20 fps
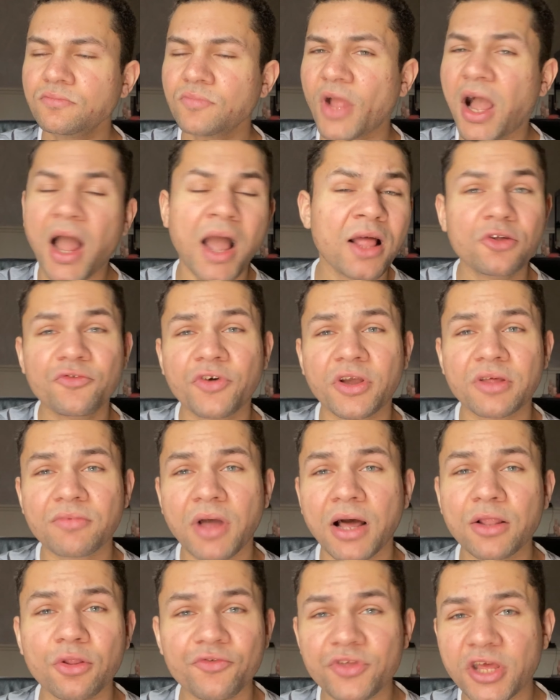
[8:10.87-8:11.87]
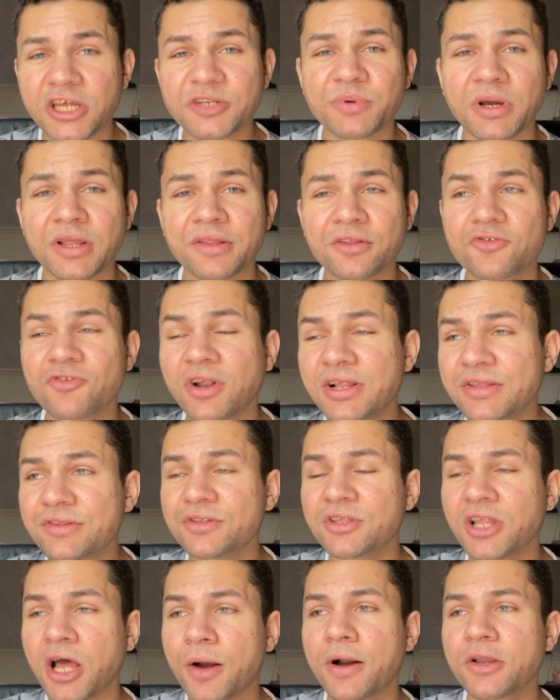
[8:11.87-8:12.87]
love it. I love the S Pen.
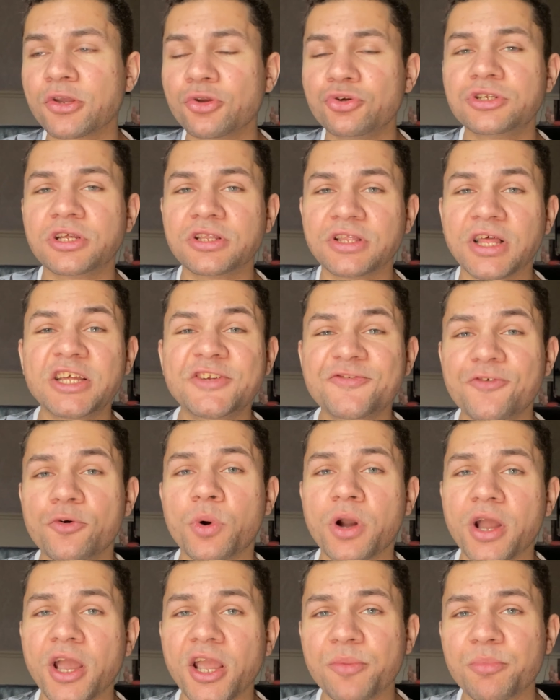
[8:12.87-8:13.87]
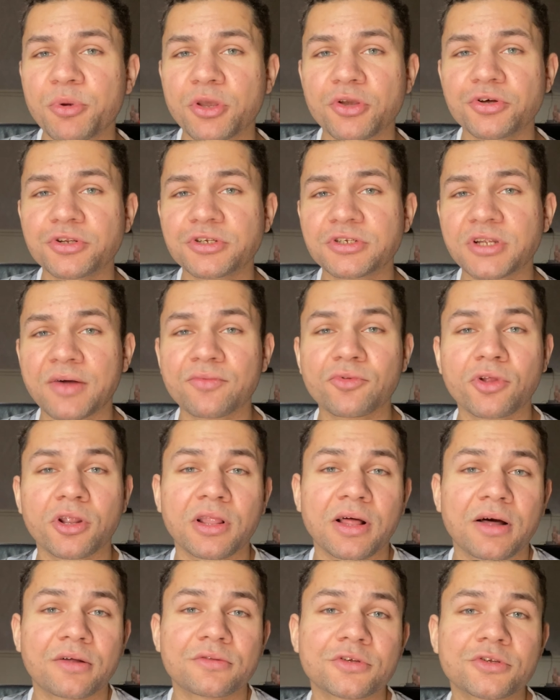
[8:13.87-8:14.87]
Granted, now I use it less for work because I'm not
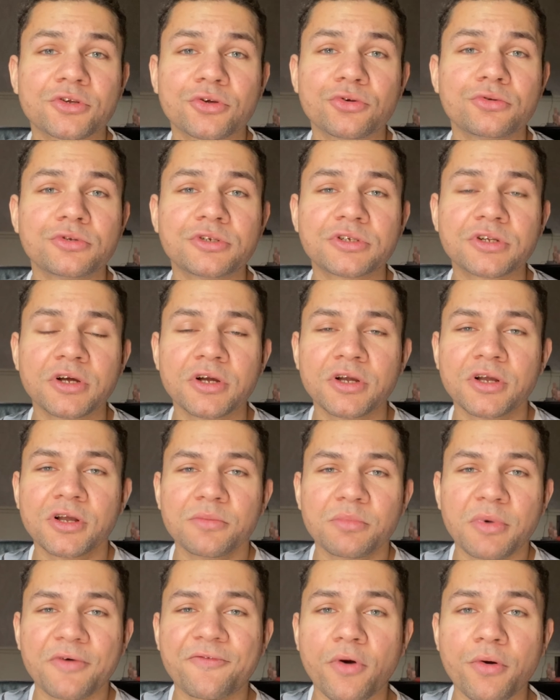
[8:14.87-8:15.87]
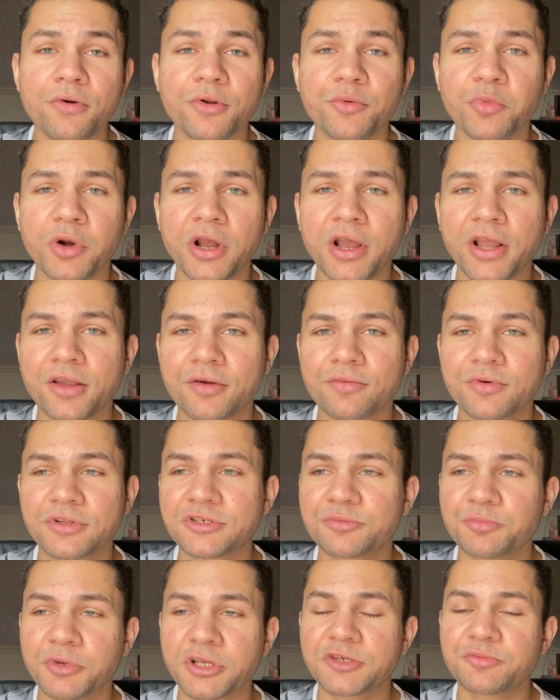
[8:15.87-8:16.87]
allowed to use my phone in work,
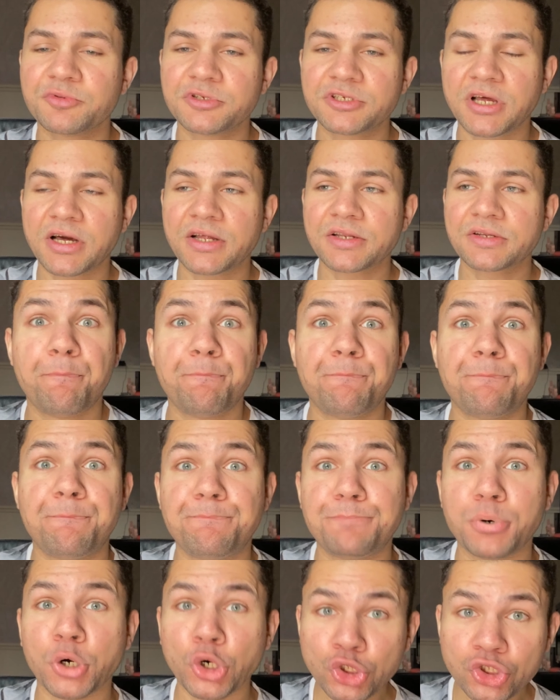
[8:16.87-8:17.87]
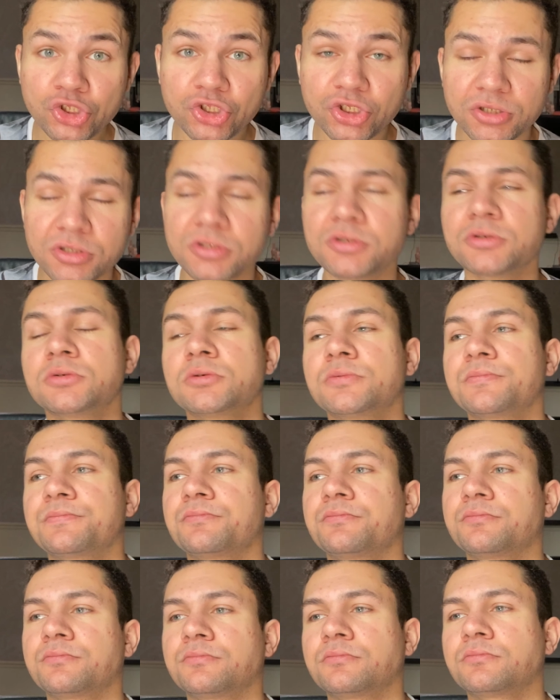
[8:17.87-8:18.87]
which makes me sad. But
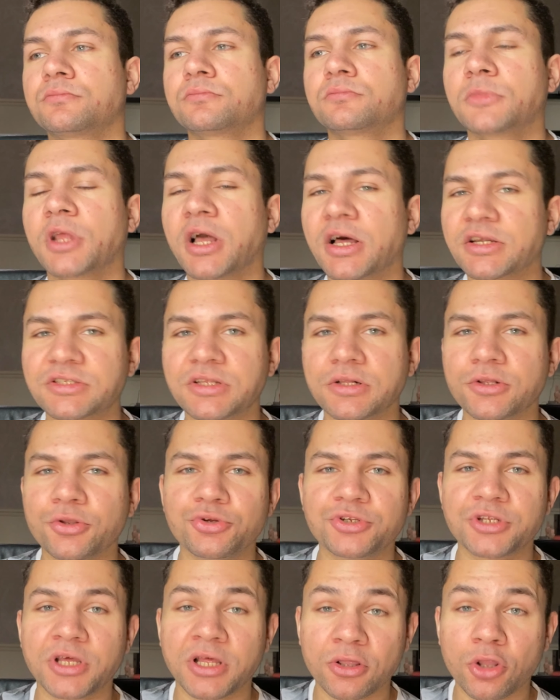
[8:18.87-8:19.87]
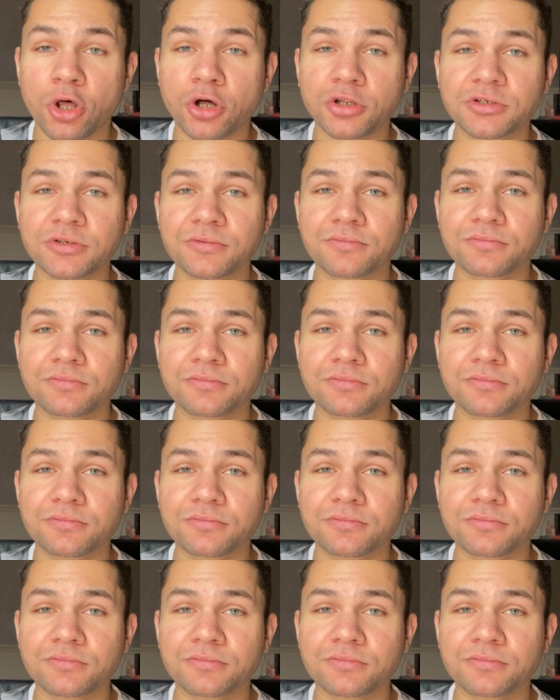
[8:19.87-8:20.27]
I still use it a lot.